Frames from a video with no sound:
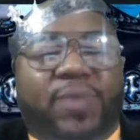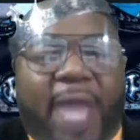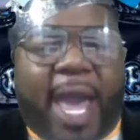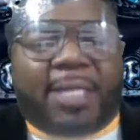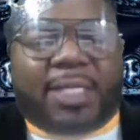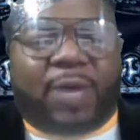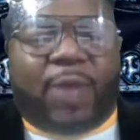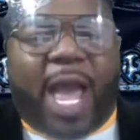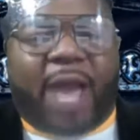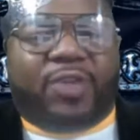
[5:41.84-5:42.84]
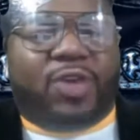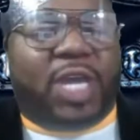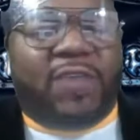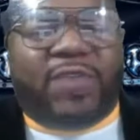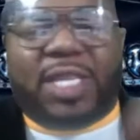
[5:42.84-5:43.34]
that, what have you,
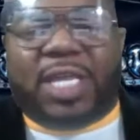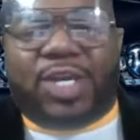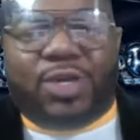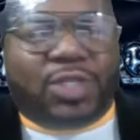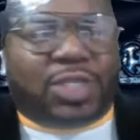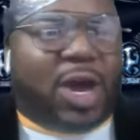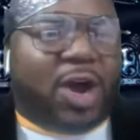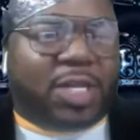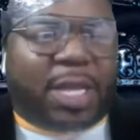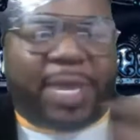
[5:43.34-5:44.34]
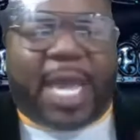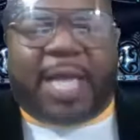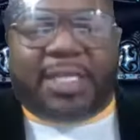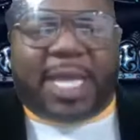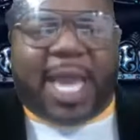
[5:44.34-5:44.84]
even the new song that
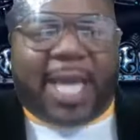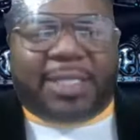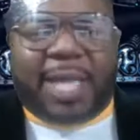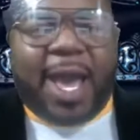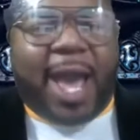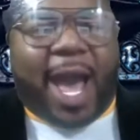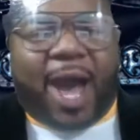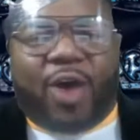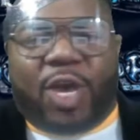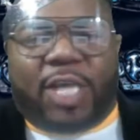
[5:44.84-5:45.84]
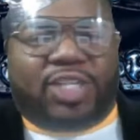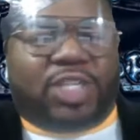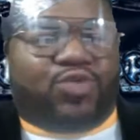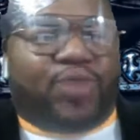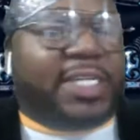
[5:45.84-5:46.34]
Beyonce has out is
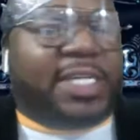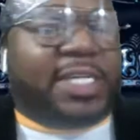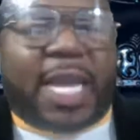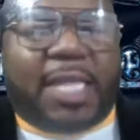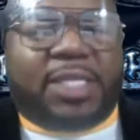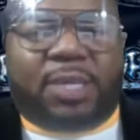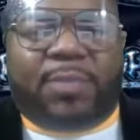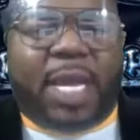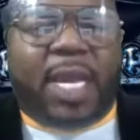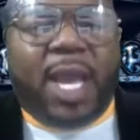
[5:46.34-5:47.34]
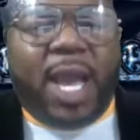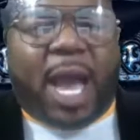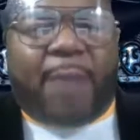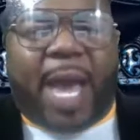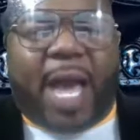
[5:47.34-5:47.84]
just resonating to me
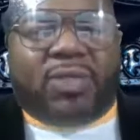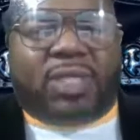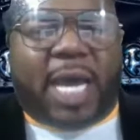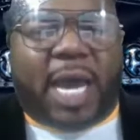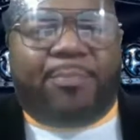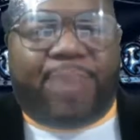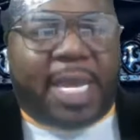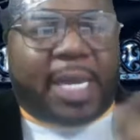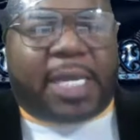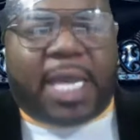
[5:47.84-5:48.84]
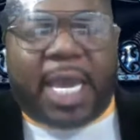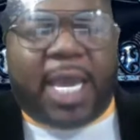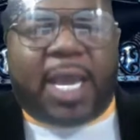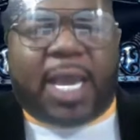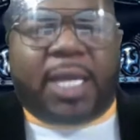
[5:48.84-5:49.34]
about being a
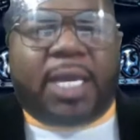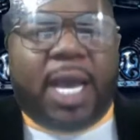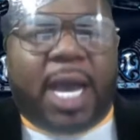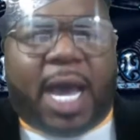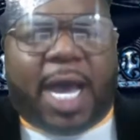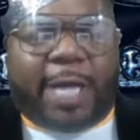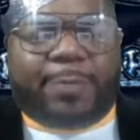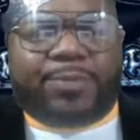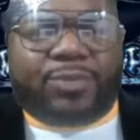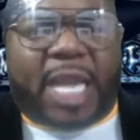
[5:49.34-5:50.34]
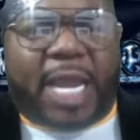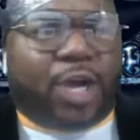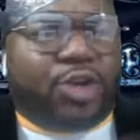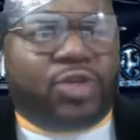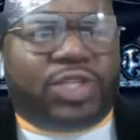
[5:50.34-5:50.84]
king, and
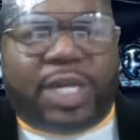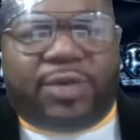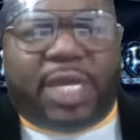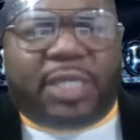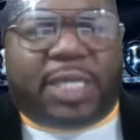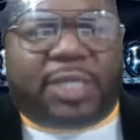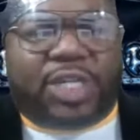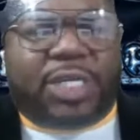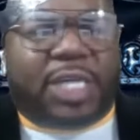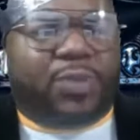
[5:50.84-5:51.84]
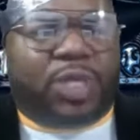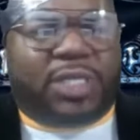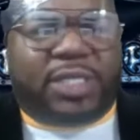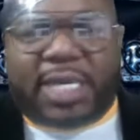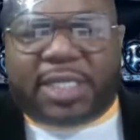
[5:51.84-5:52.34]
her new series that she did
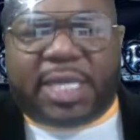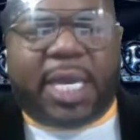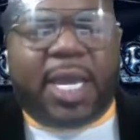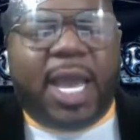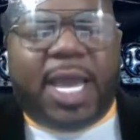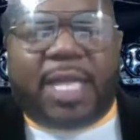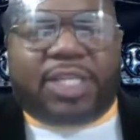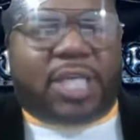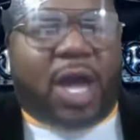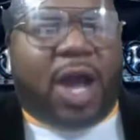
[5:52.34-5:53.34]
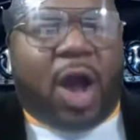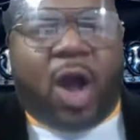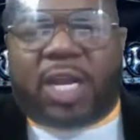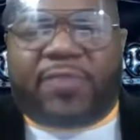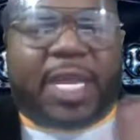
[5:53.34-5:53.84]
with Disney. It's just,
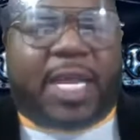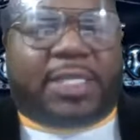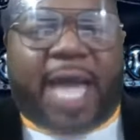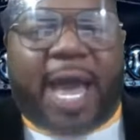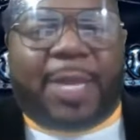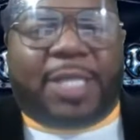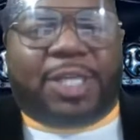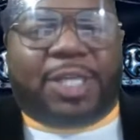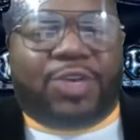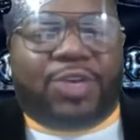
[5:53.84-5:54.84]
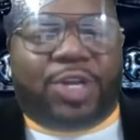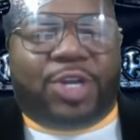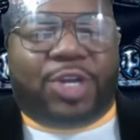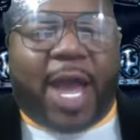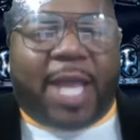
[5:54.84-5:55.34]
all of it is timing. So, I have
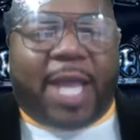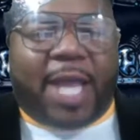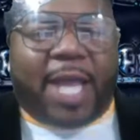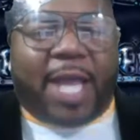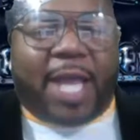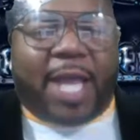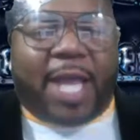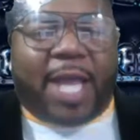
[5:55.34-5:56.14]
to rock my crown.